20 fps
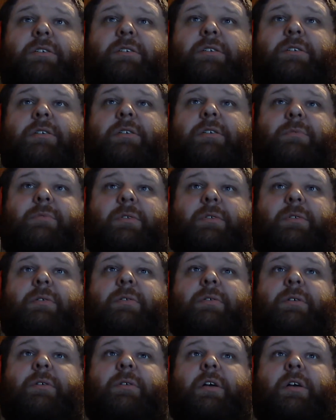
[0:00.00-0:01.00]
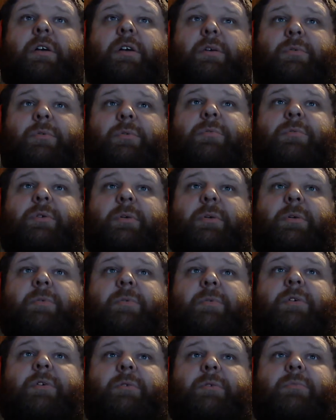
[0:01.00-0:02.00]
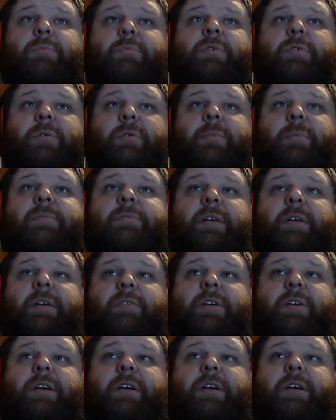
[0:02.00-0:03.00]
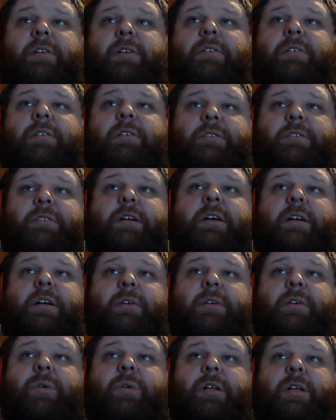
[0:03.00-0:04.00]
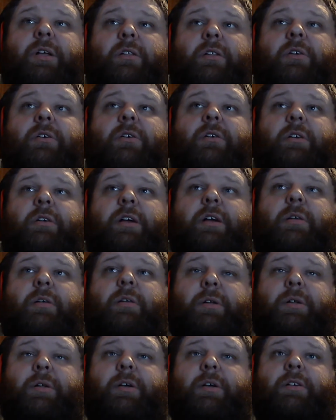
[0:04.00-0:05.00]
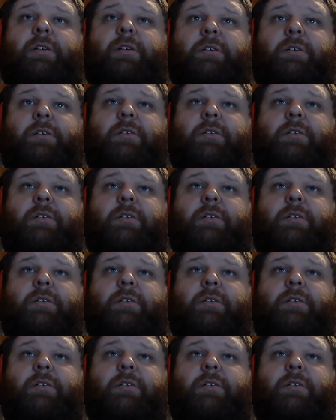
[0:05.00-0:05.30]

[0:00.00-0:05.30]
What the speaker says: She's was one of my favorite characters, and I got to relearn how to play it,